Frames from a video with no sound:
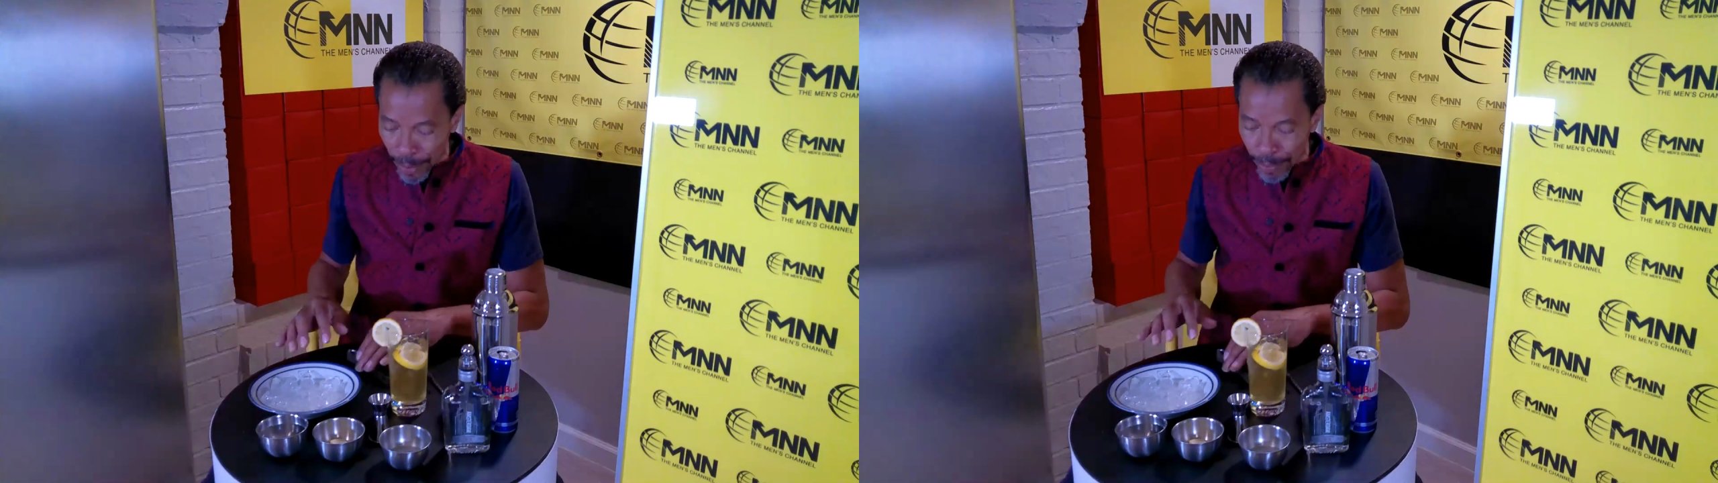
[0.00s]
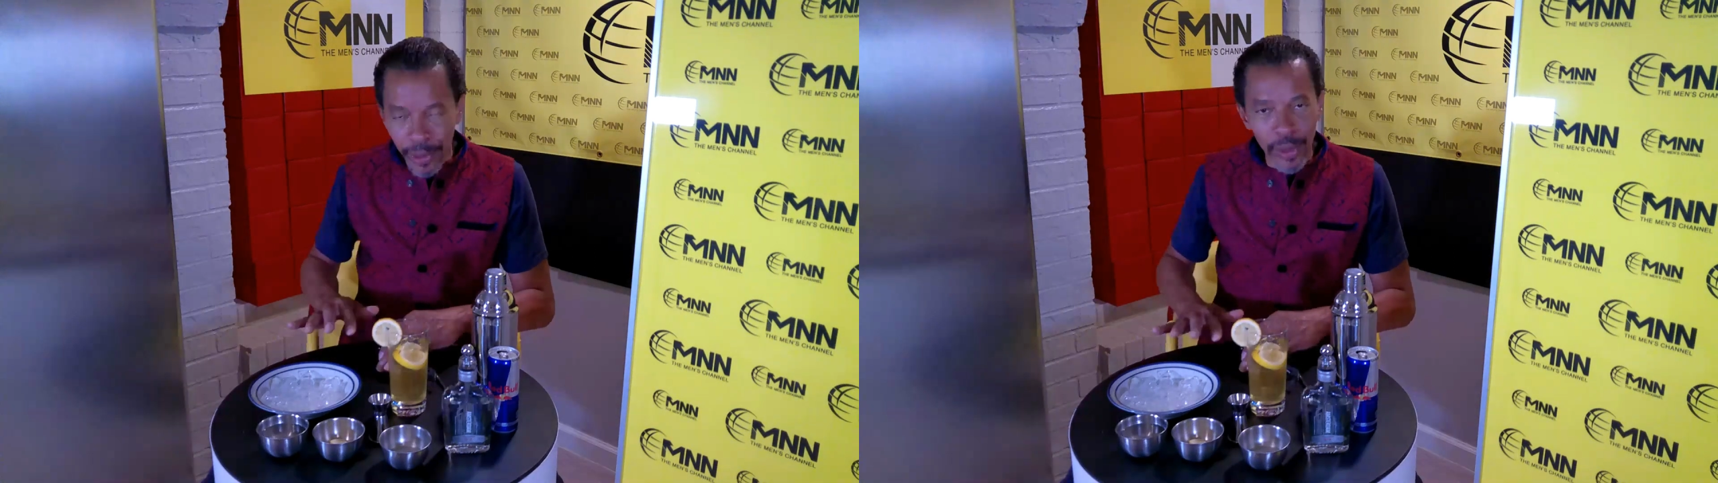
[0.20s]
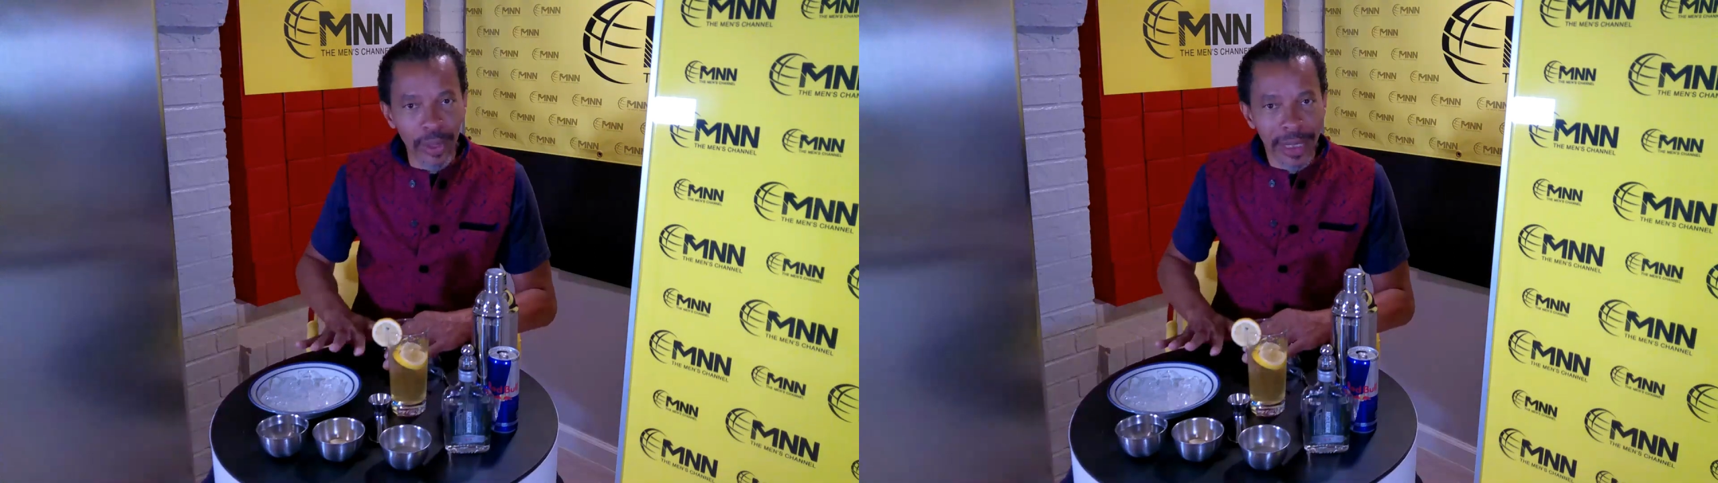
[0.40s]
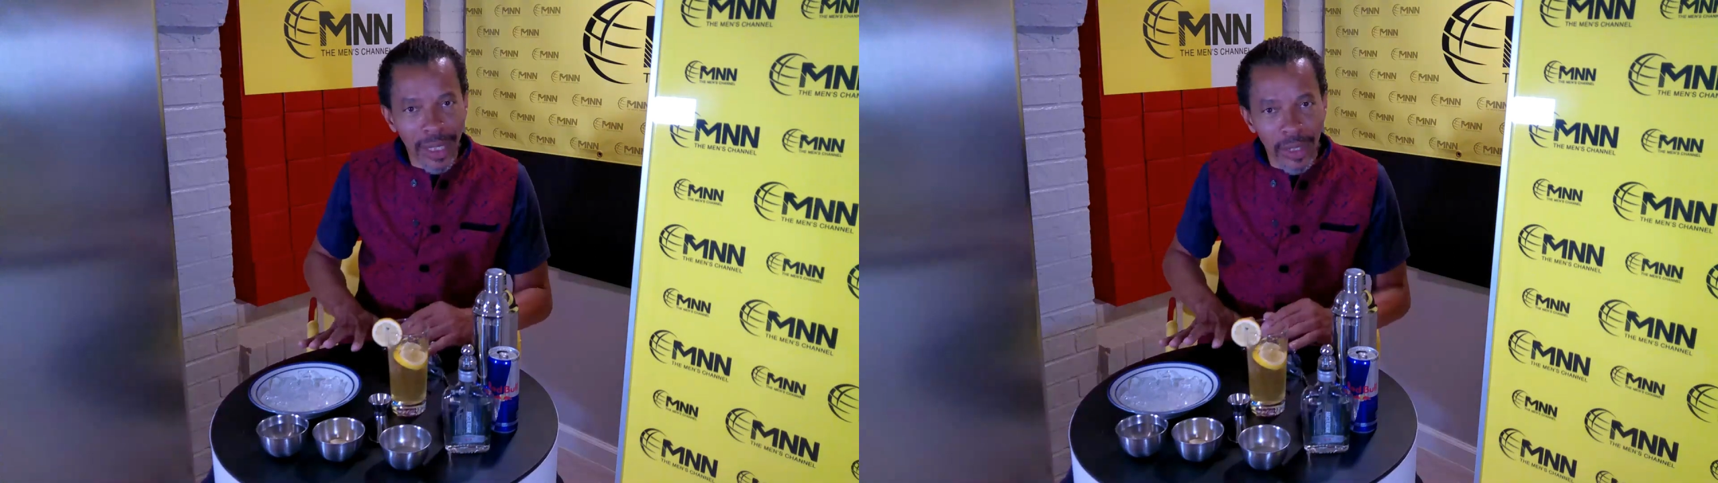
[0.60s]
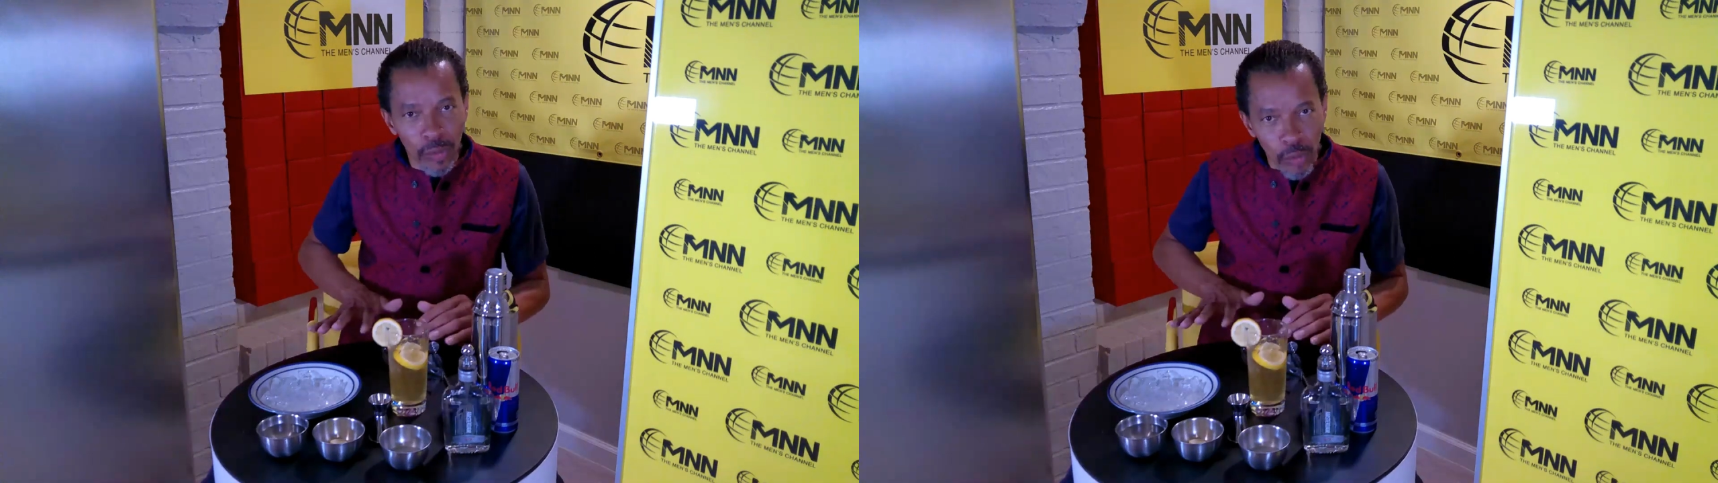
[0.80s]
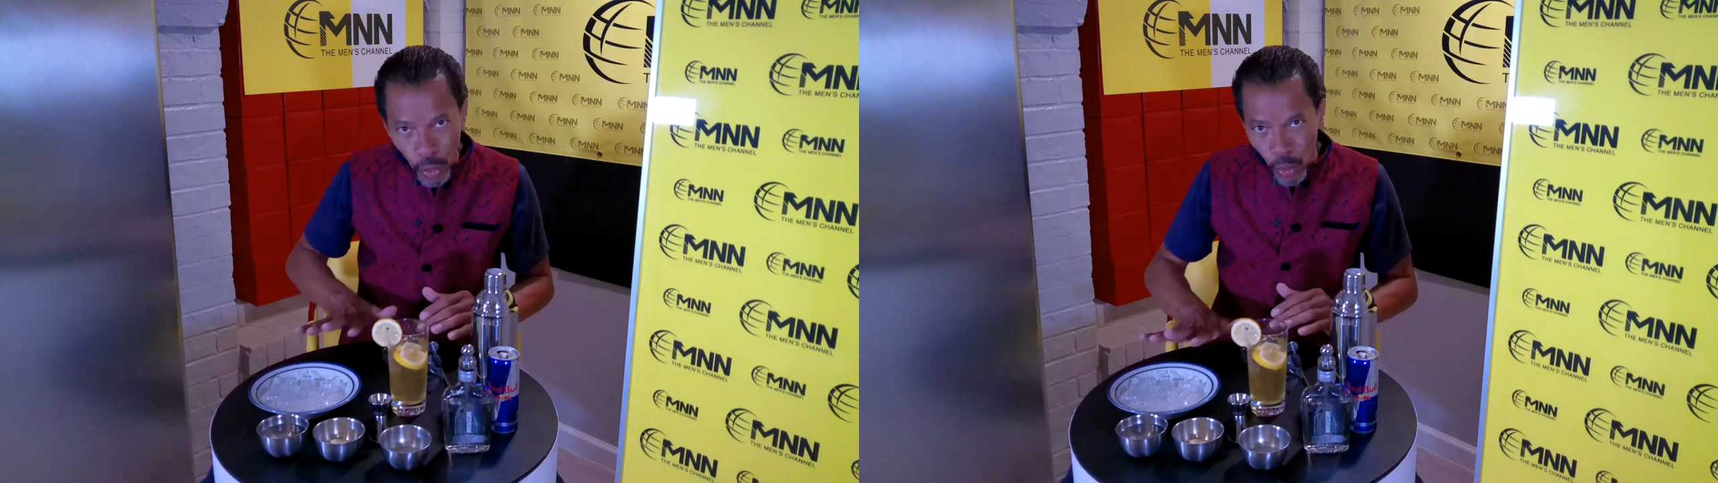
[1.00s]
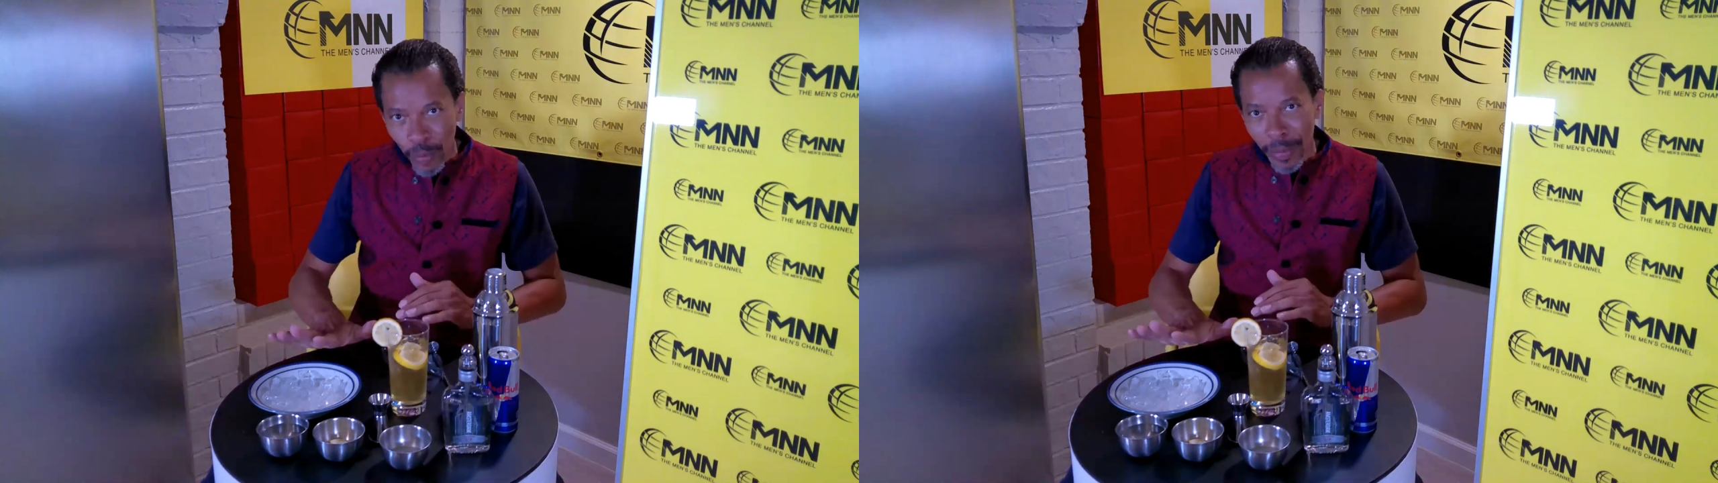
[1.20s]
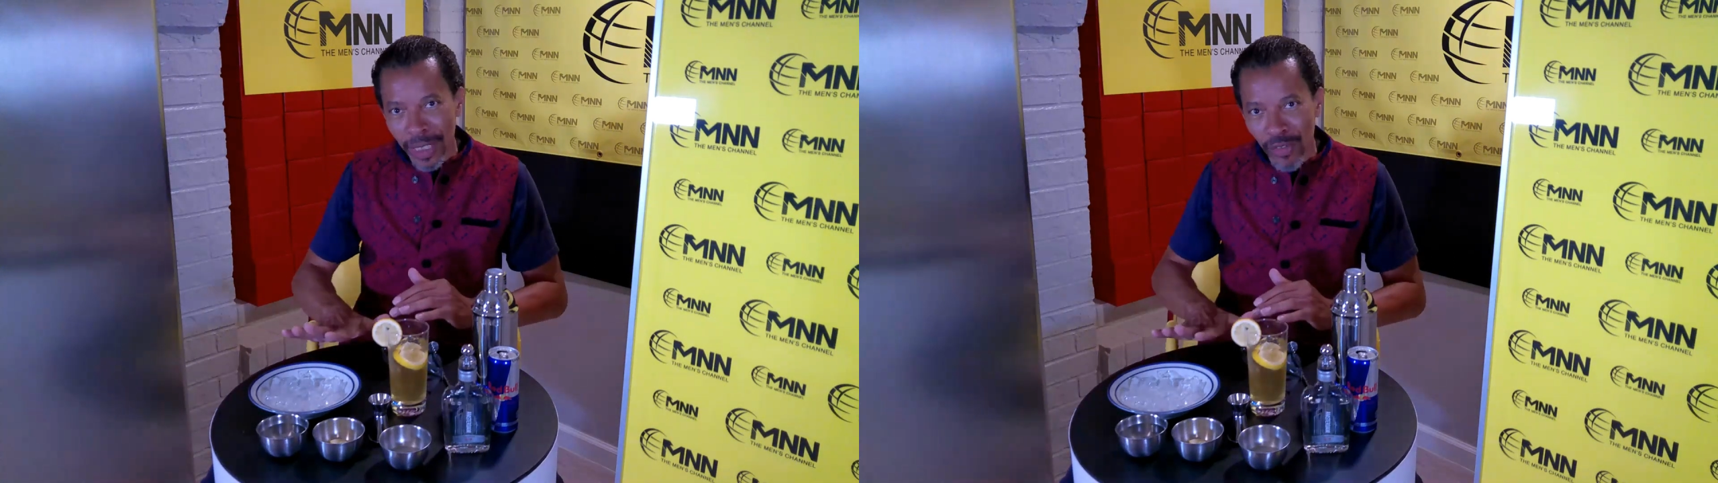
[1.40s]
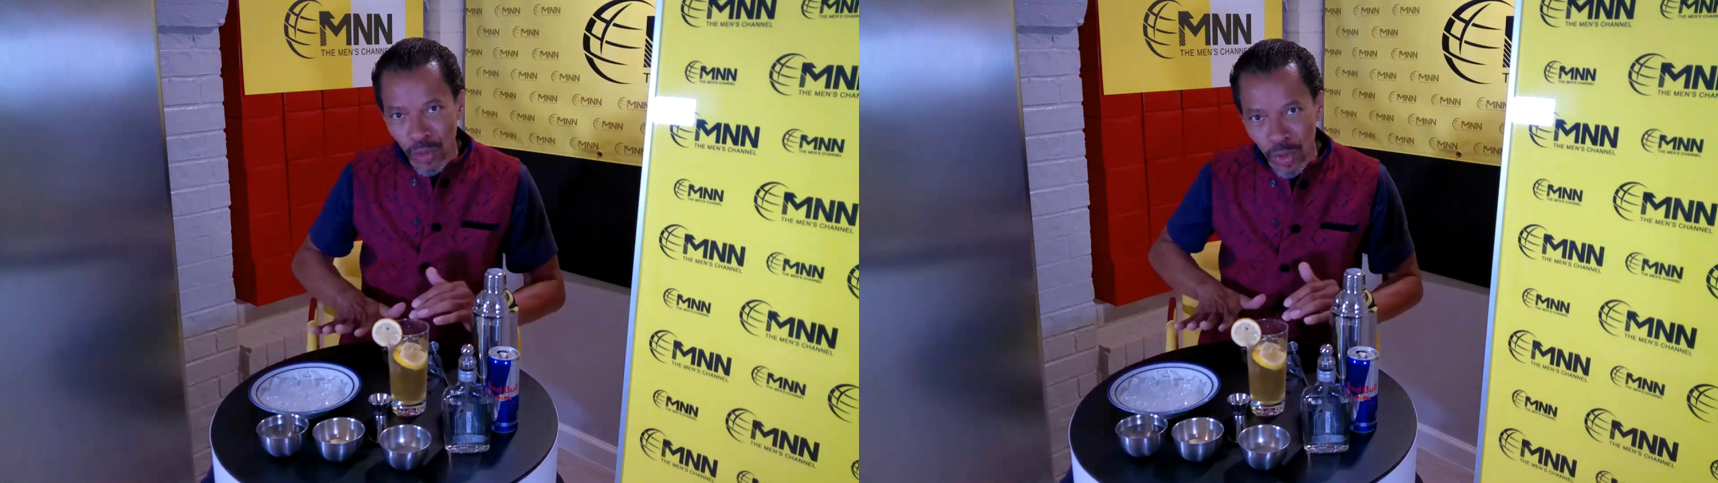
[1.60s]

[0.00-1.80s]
put it on the counter, roll it back and